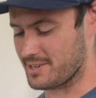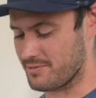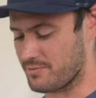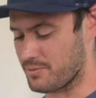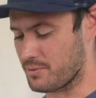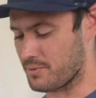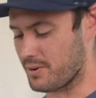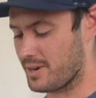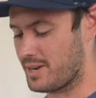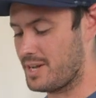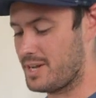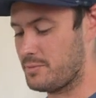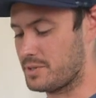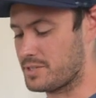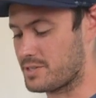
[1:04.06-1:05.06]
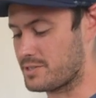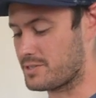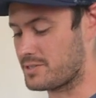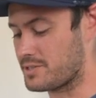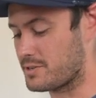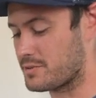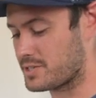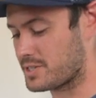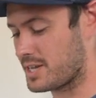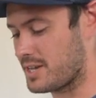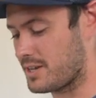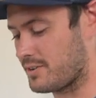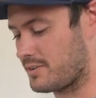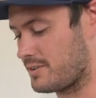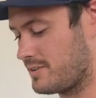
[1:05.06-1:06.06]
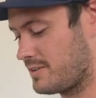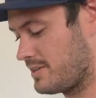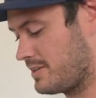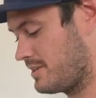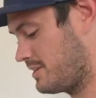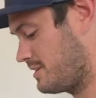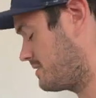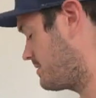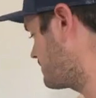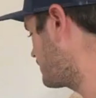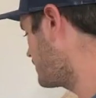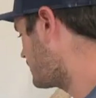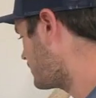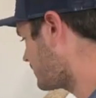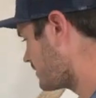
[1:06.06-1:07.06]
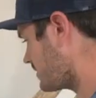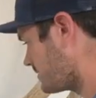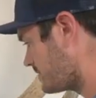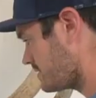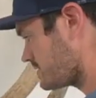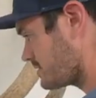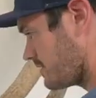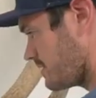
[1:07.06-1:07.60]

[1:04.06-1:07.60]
here for. But just to show scale, look at this